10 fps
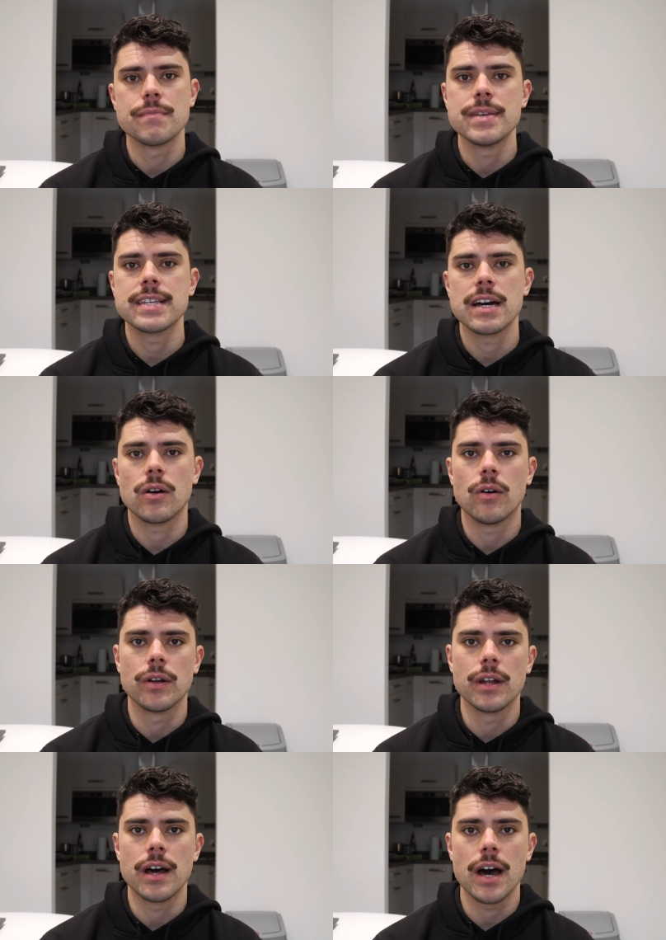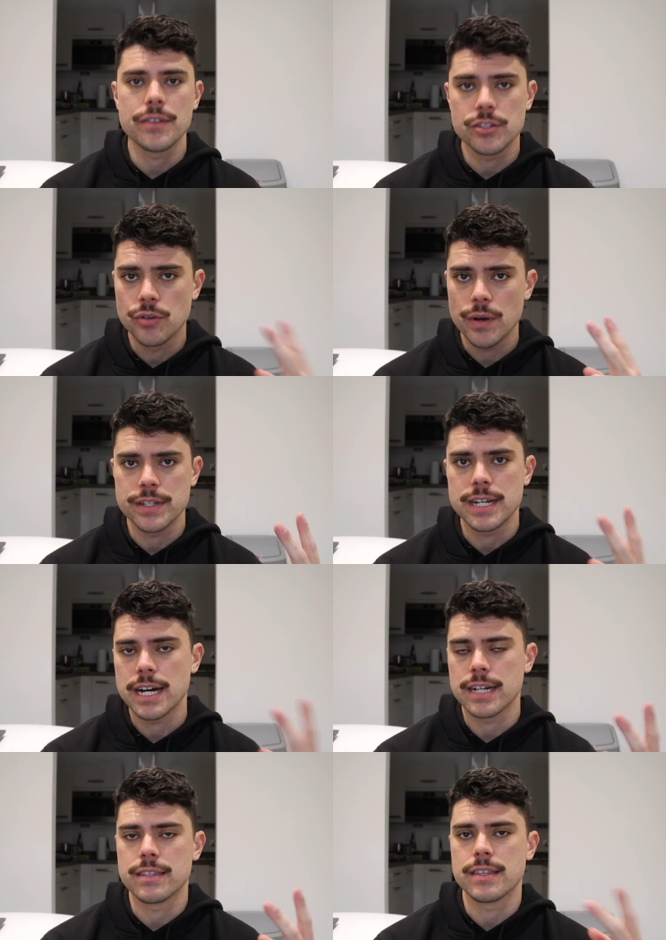to miss out on other, two other
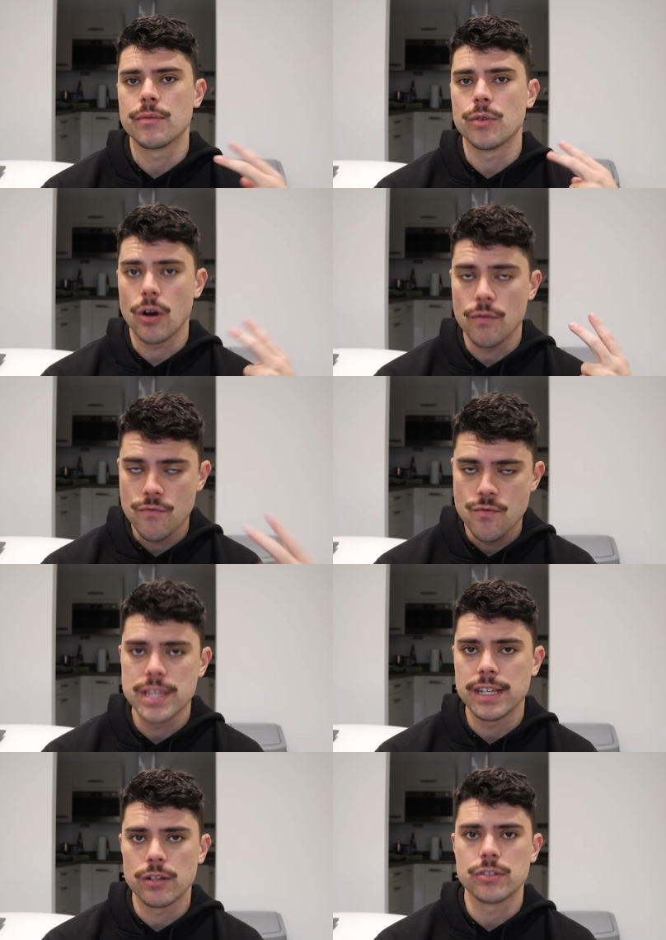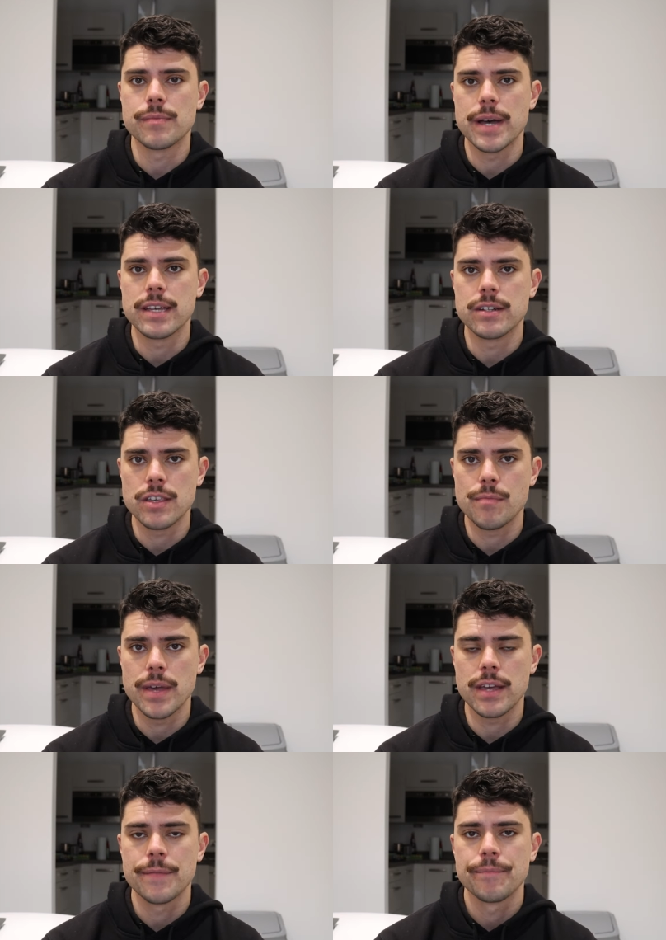targets that were got really close to making it to this
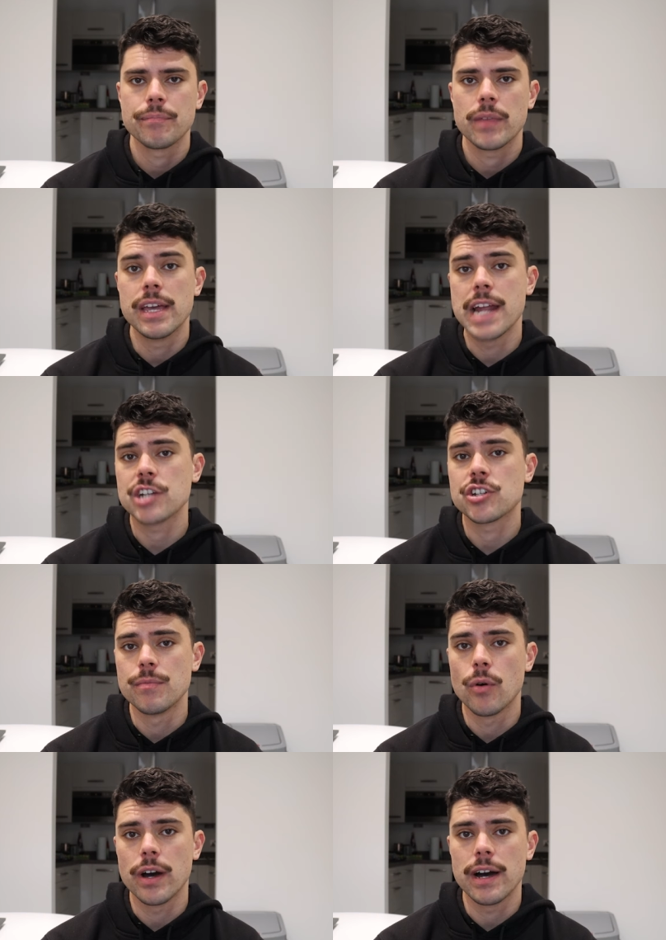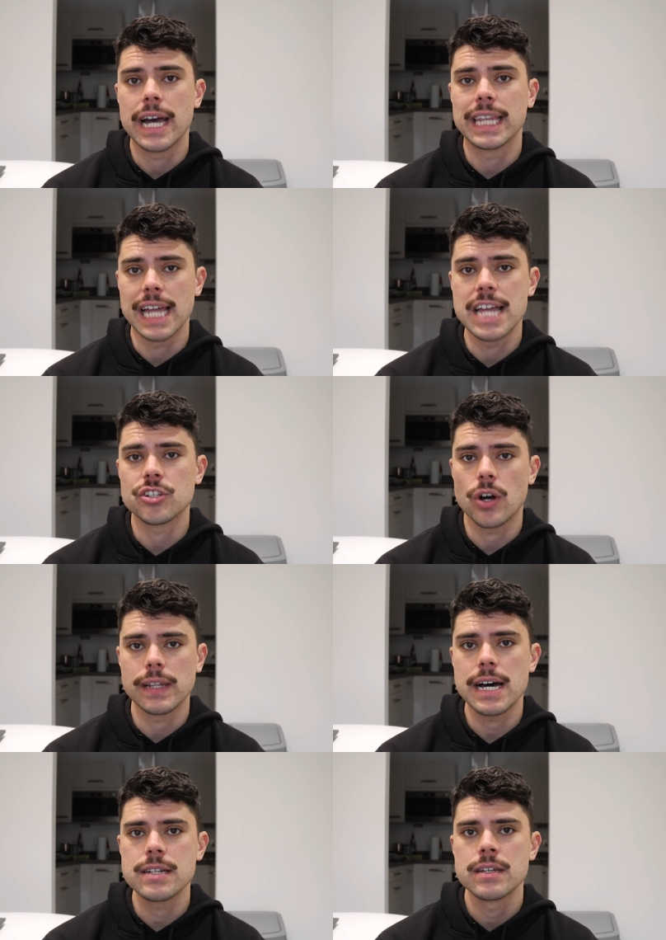pick in Ashton Moir and Lance
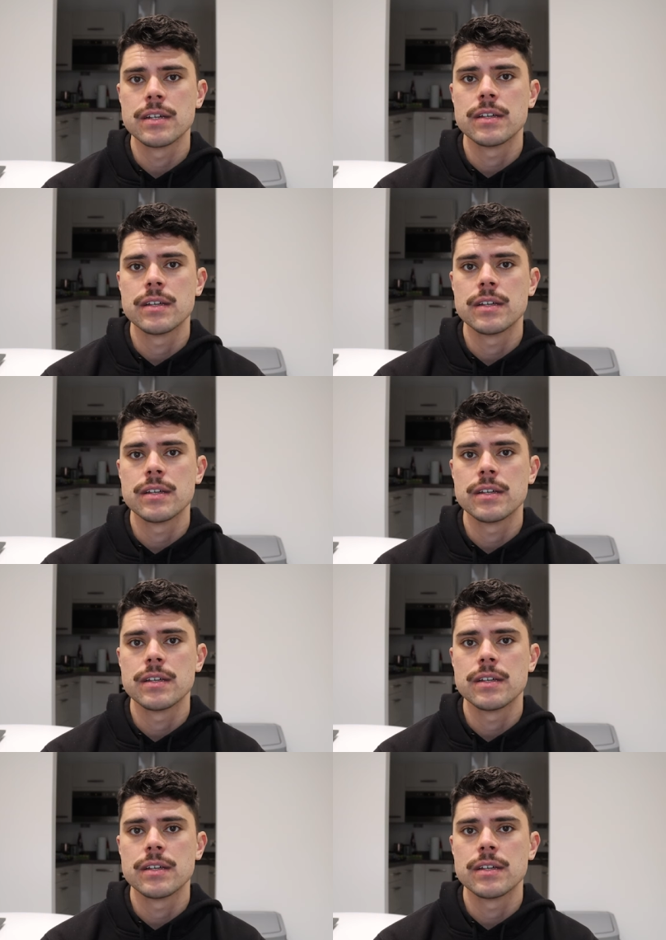Collard.